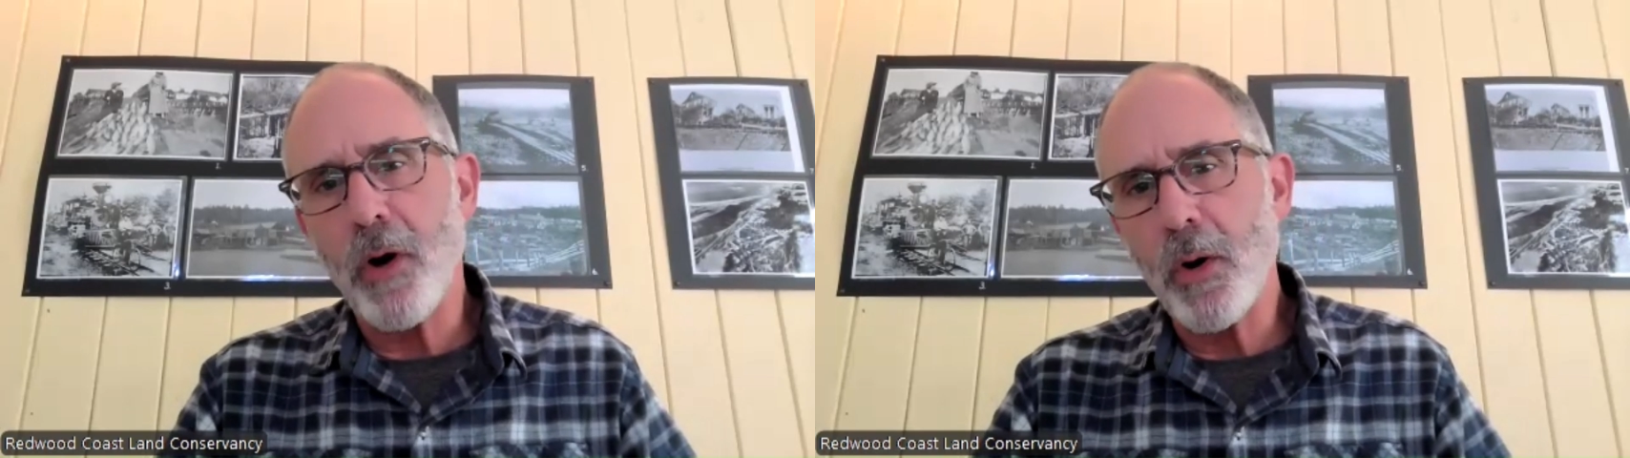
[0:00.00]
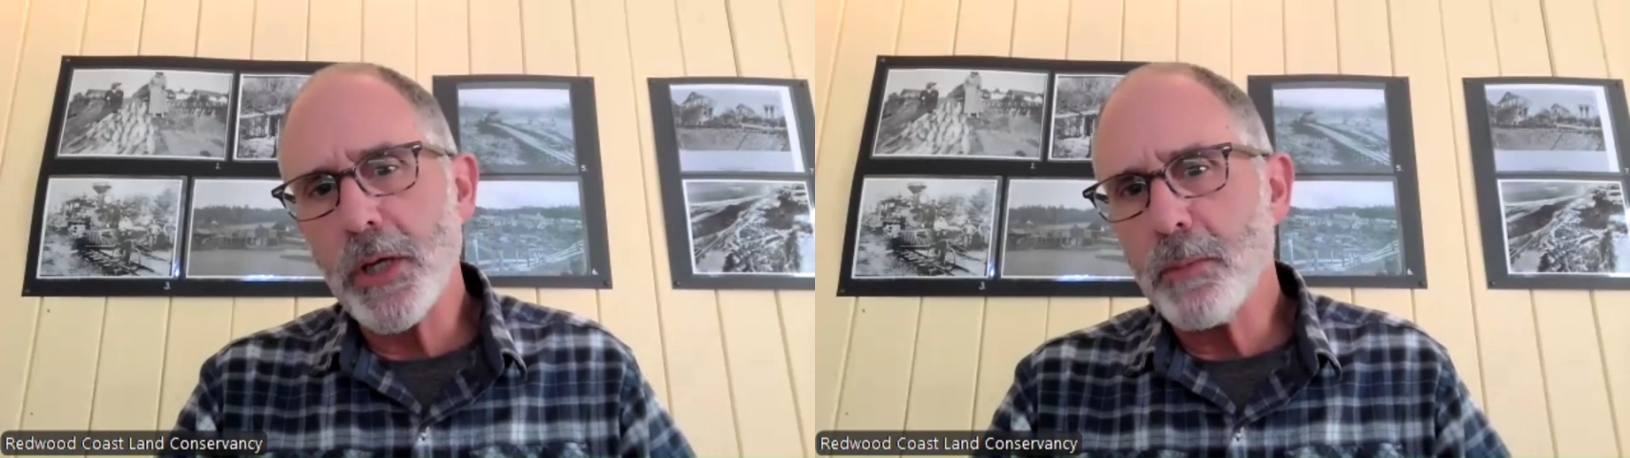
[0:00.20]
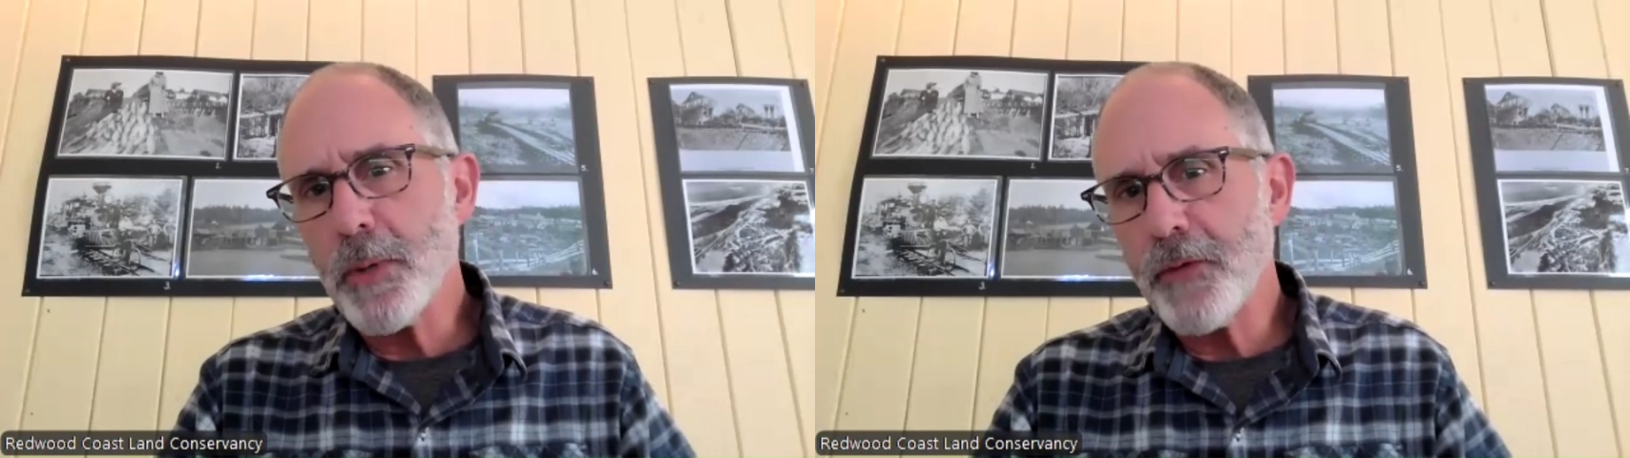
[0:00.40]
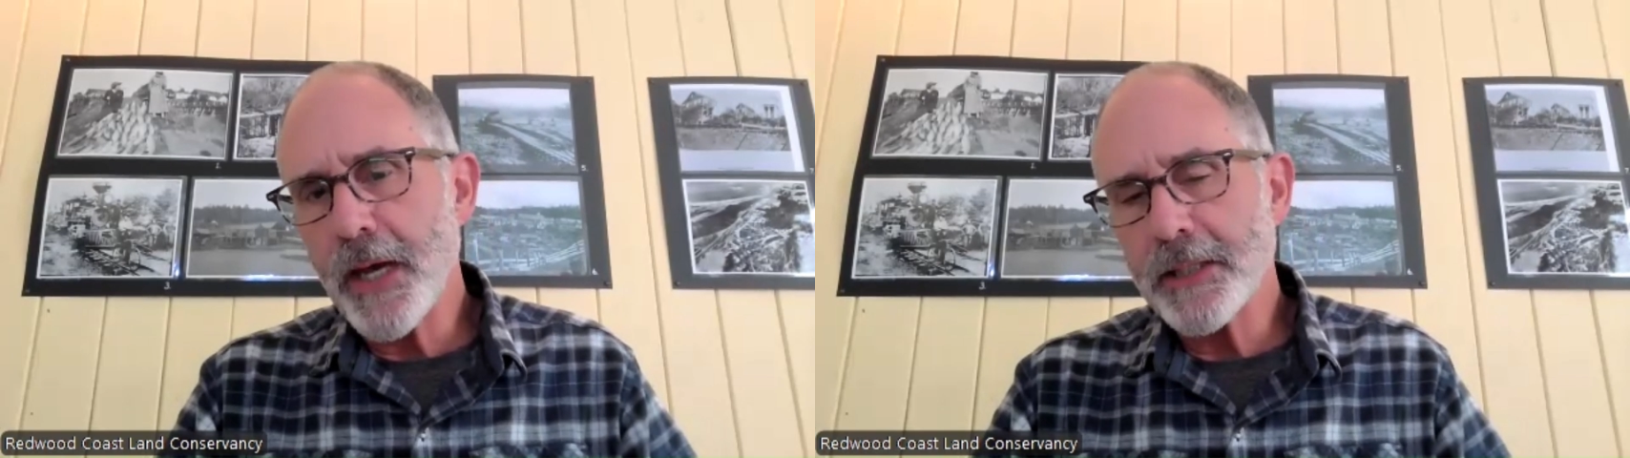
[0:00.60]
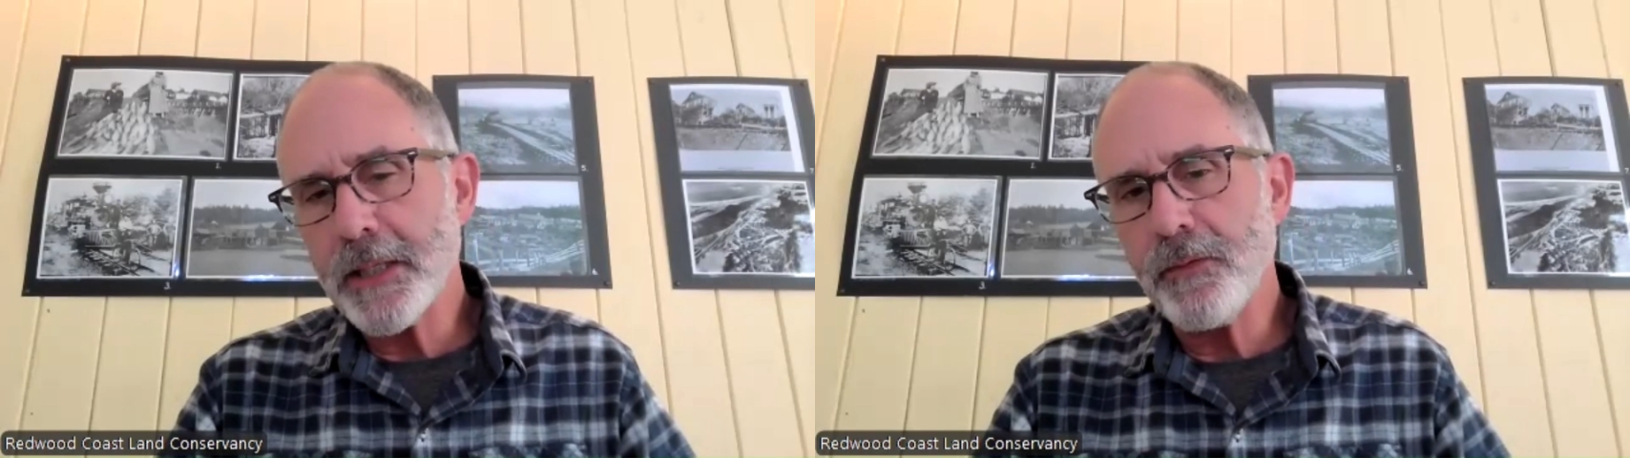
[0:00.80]
volume
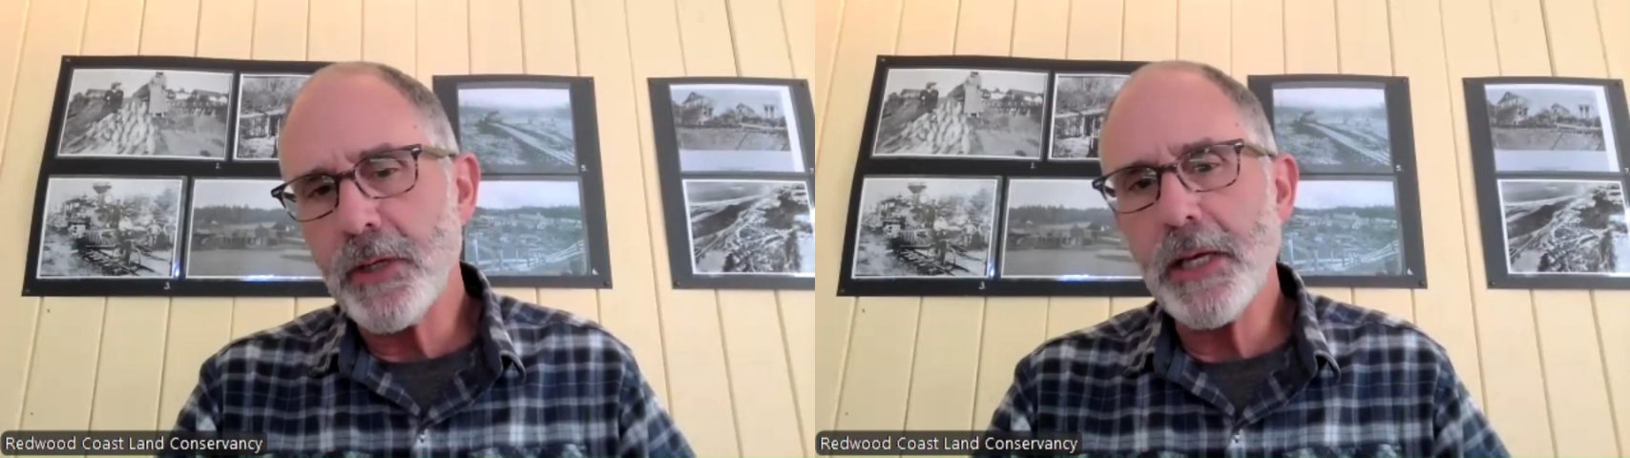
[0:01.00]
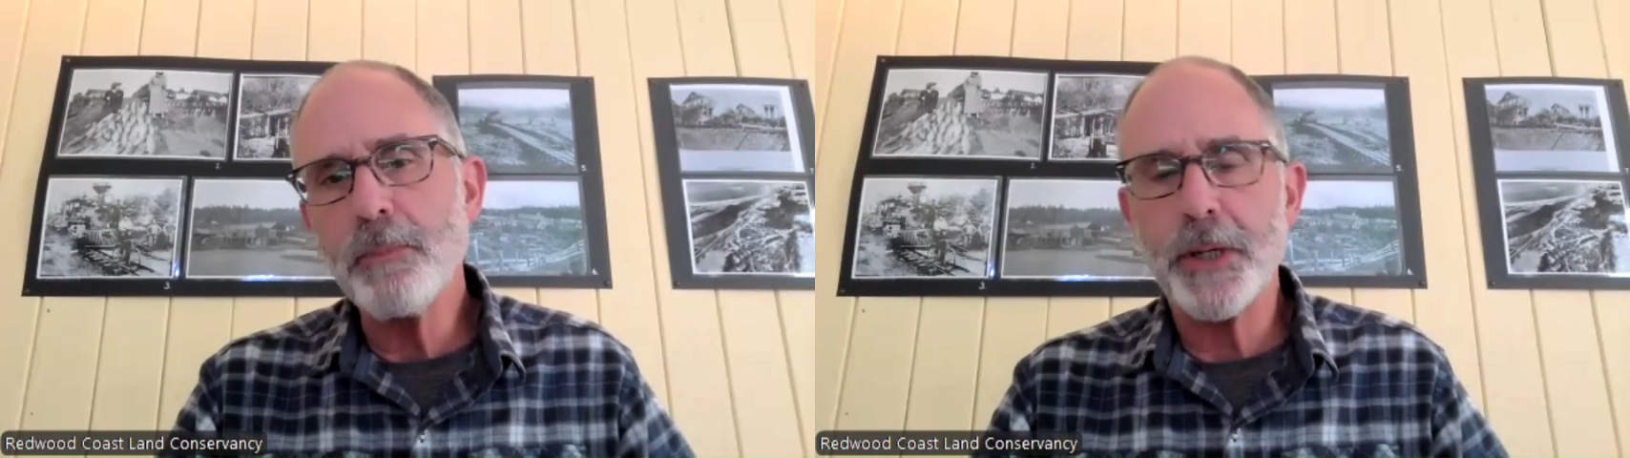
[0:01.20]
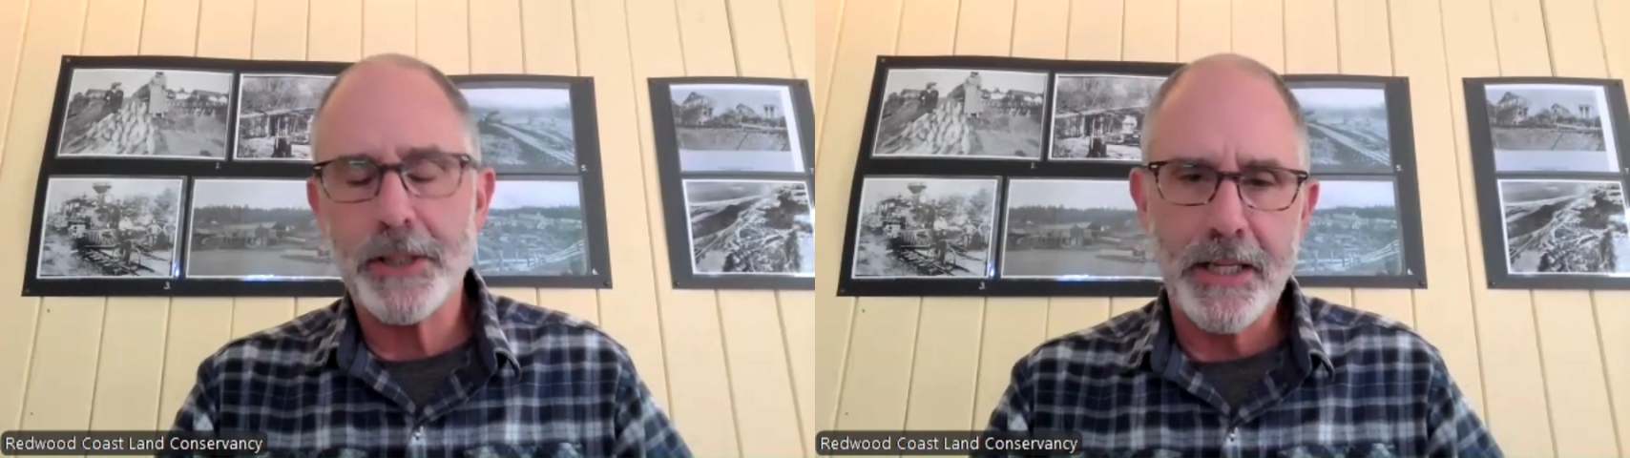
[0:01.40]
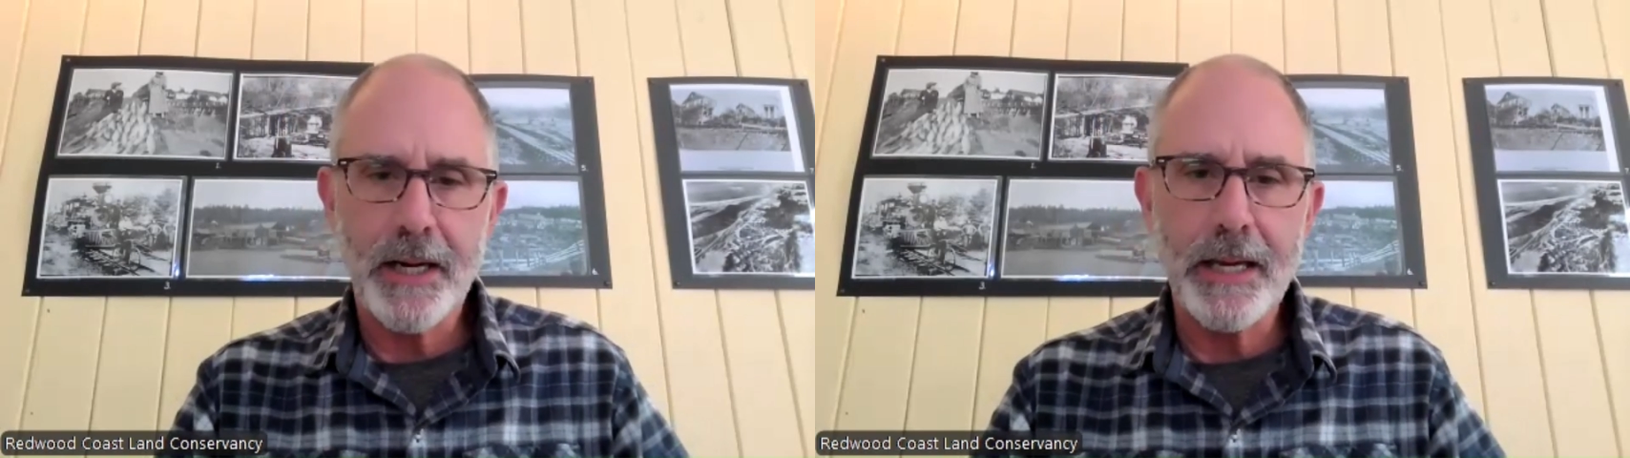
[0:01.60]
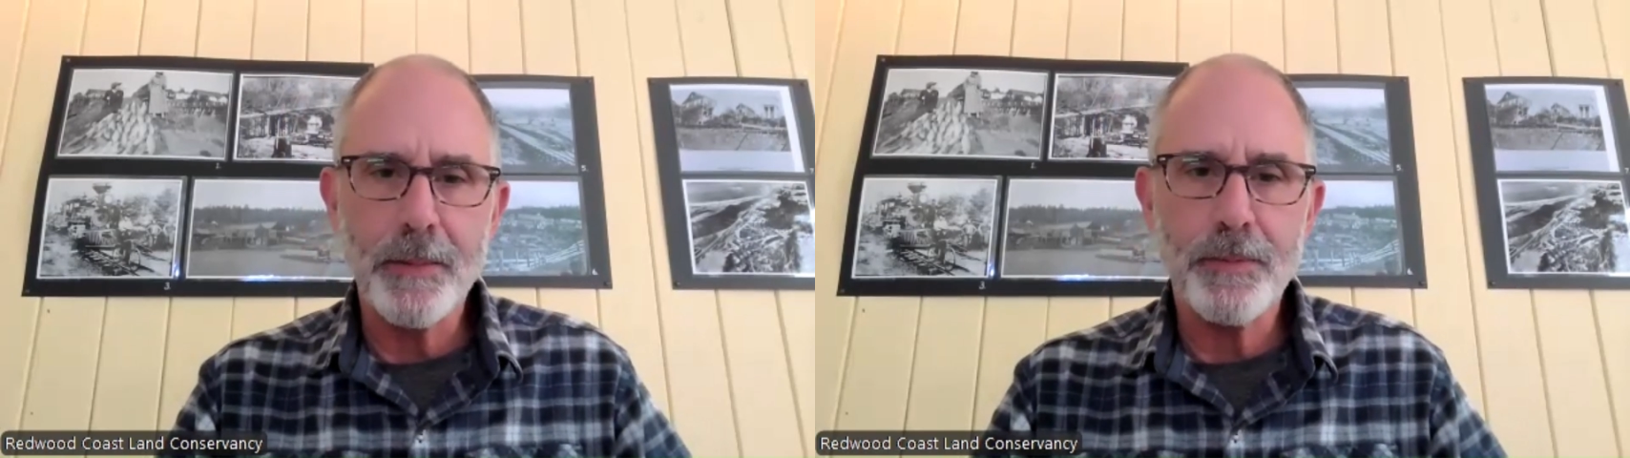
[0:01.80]
of activity, but
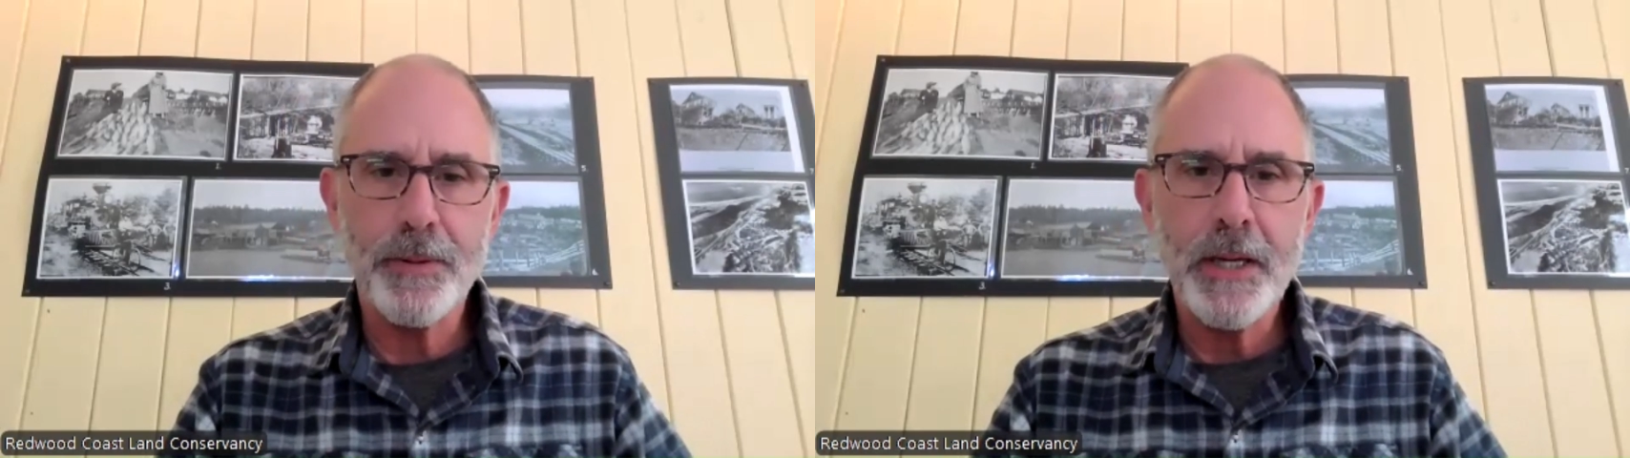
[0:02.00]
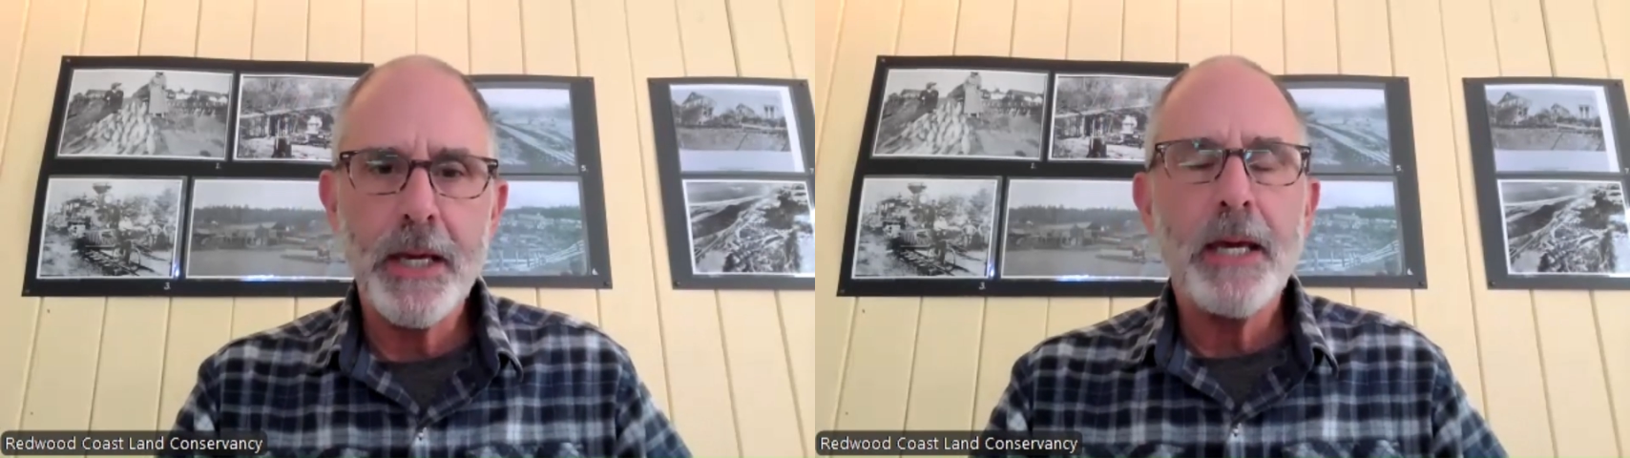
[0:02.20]
type.